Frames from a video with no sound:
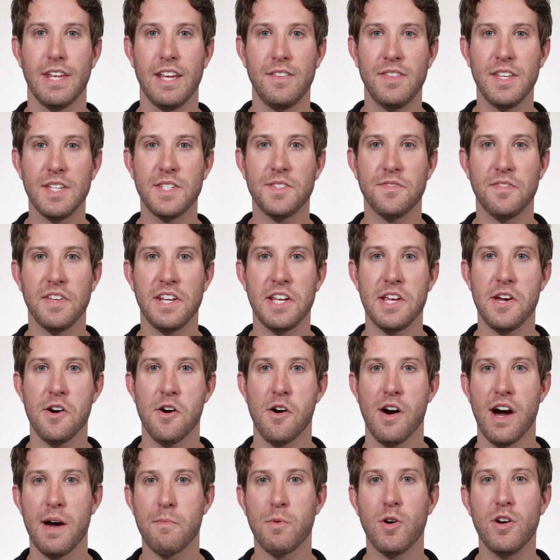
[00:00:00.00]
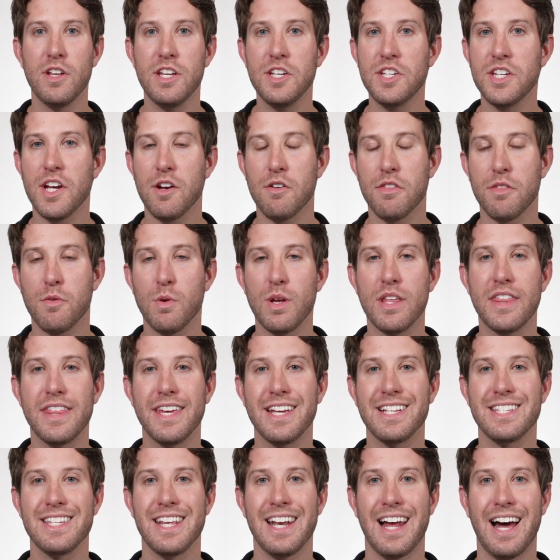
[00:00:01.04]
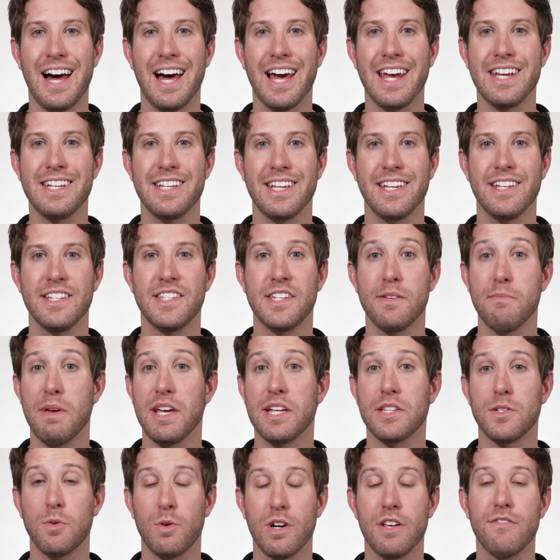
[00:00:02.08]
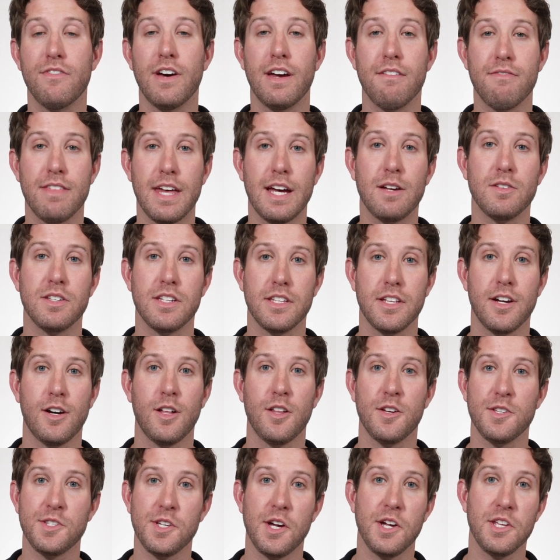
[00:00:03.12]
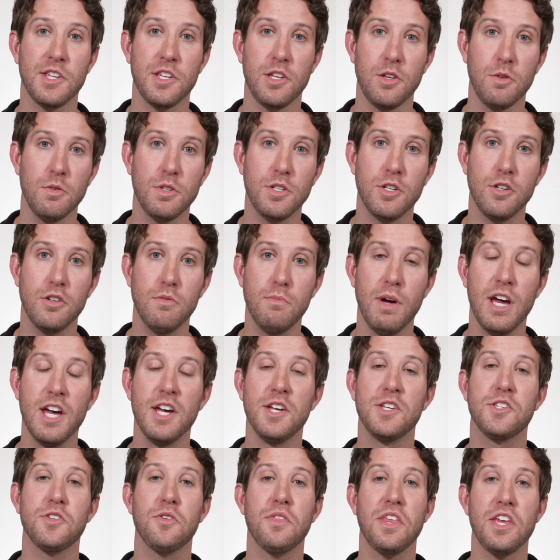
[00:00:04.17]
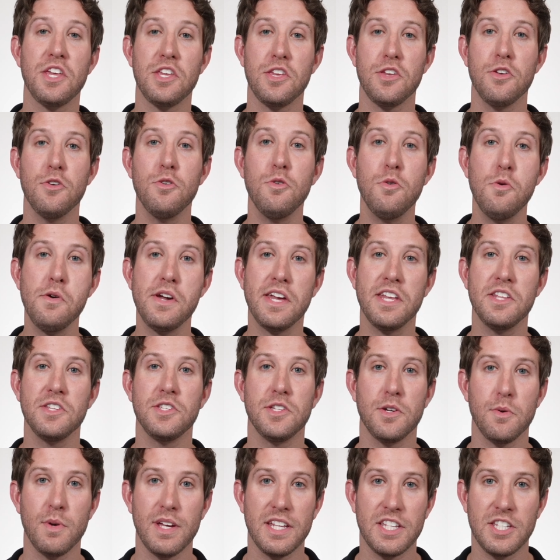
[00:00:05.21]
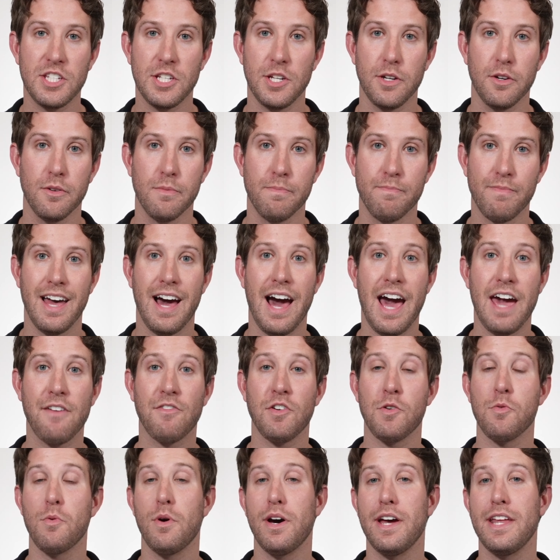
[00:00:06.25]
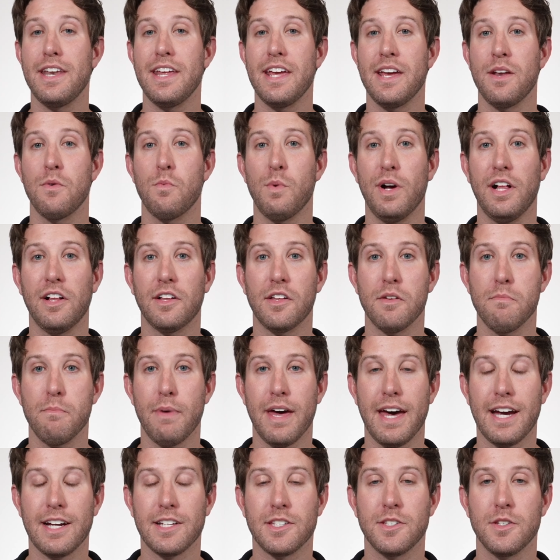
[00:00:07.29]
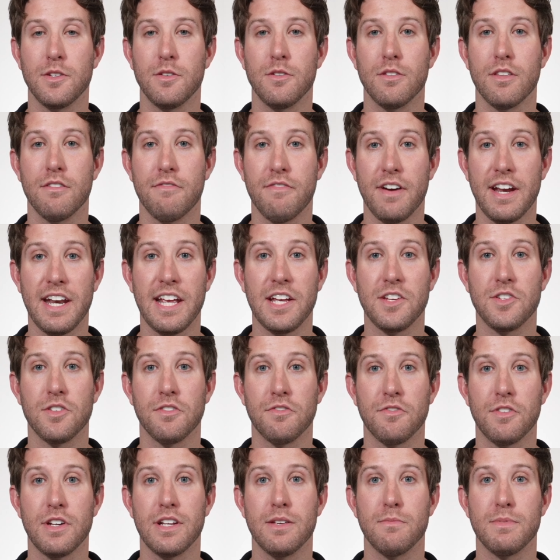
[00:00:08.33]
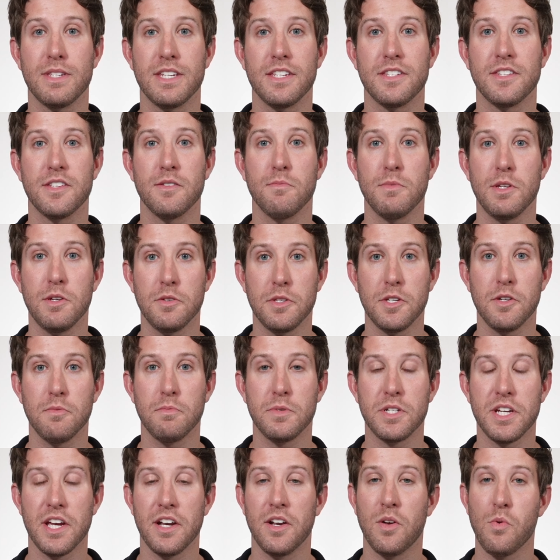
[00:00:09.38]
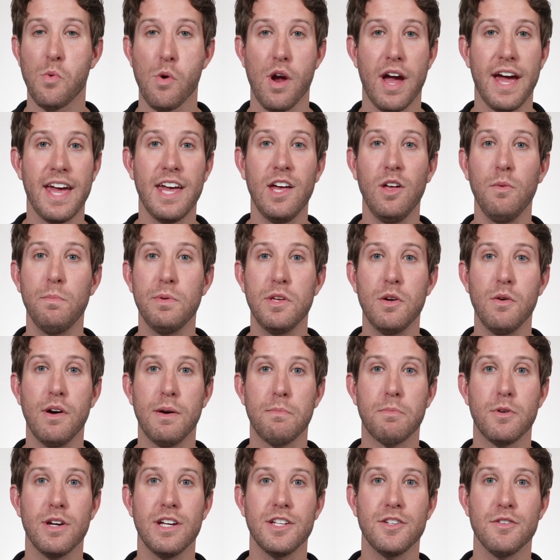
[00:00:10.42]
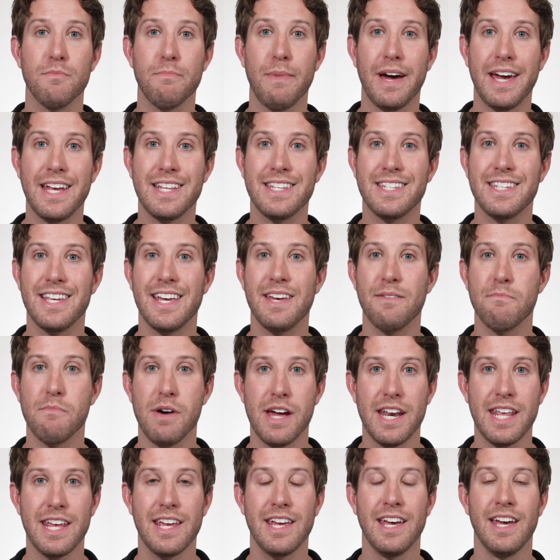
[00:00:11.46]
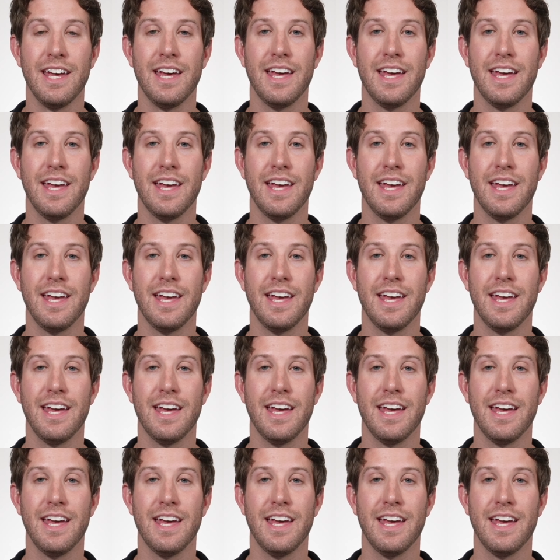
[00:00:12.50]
In this video, I'm going to share 3 things that I did to make $25,000 on YouTube so that you can do it too. Hi everyone, and welcome back to the Financial Freedom System YouTube channel, where I help you upgrade your mindset, money,